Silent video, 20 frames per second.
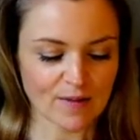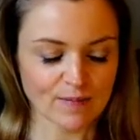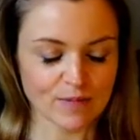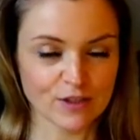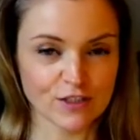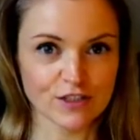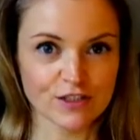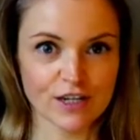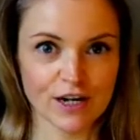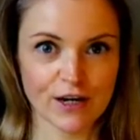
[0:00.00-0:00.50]

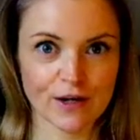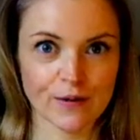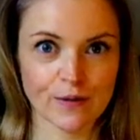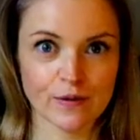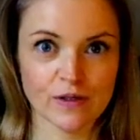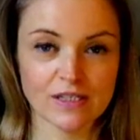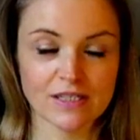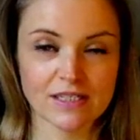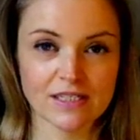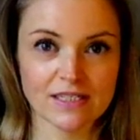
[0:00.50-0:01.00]
So
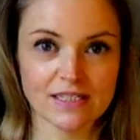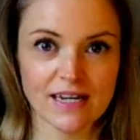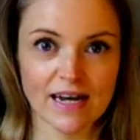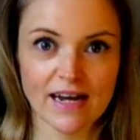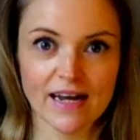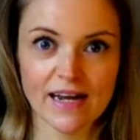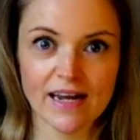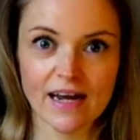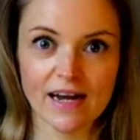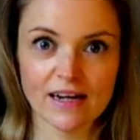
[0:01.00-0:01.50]

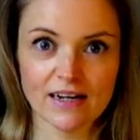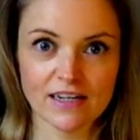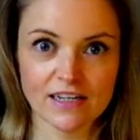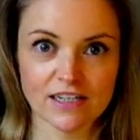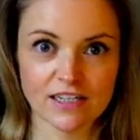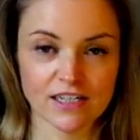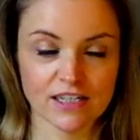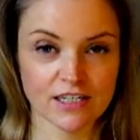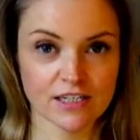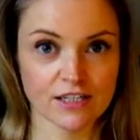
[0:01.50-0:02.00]
today I'm
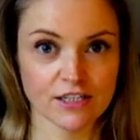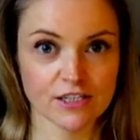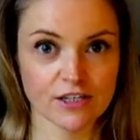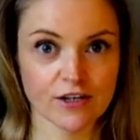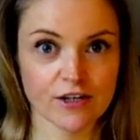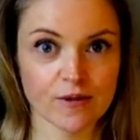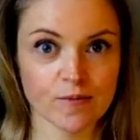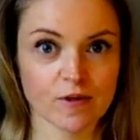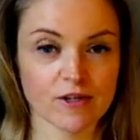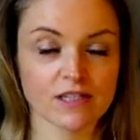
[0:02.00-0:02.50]
going to show
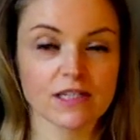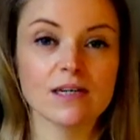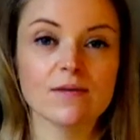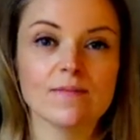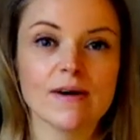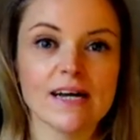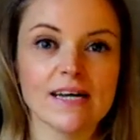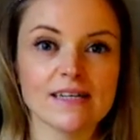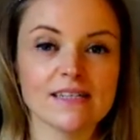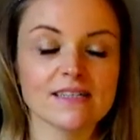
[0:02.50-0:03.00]
you what I
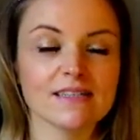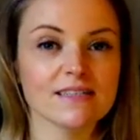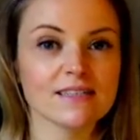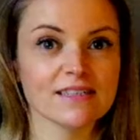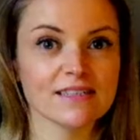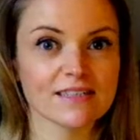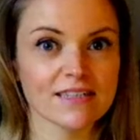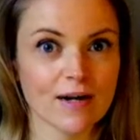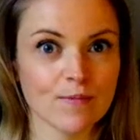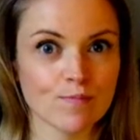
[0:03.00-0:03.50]
made in
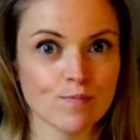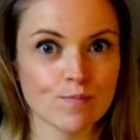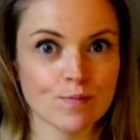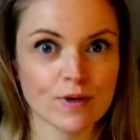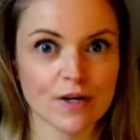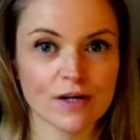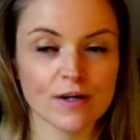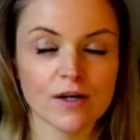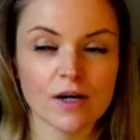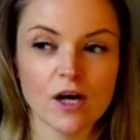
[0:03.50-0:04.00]

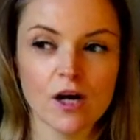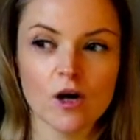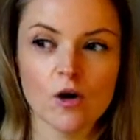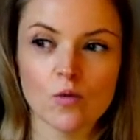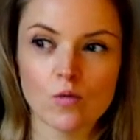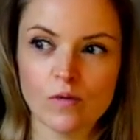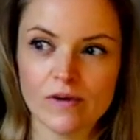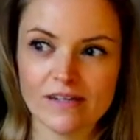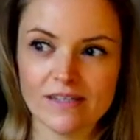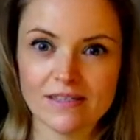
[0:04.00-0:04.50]
December,
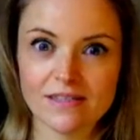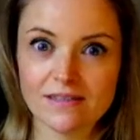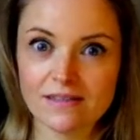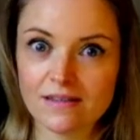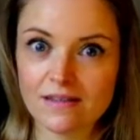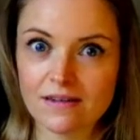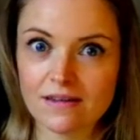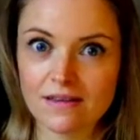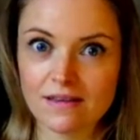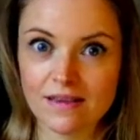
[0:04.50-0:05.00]
which
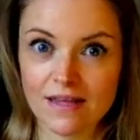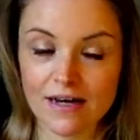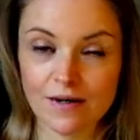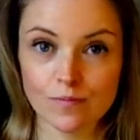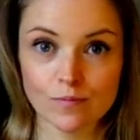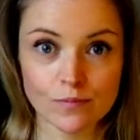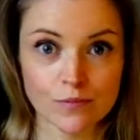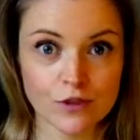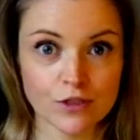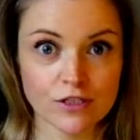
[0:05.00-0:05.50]
isn't that
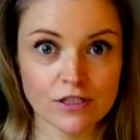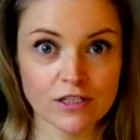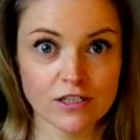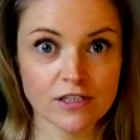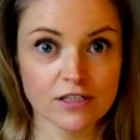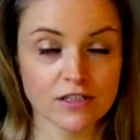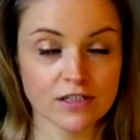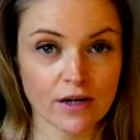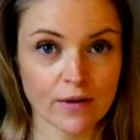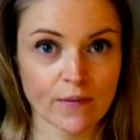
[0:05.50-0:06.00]

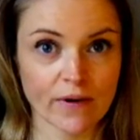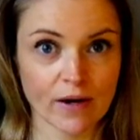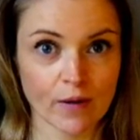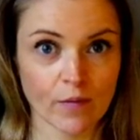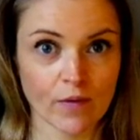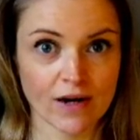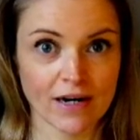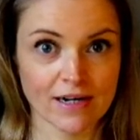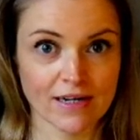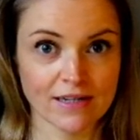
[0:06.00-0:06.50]
much sewing
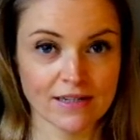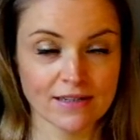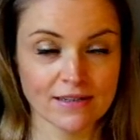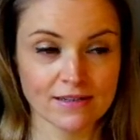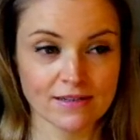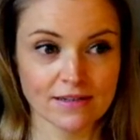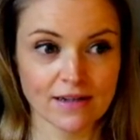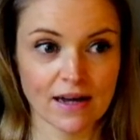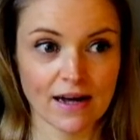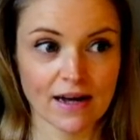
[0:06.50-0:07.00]

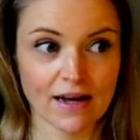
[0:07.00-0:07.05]
wise,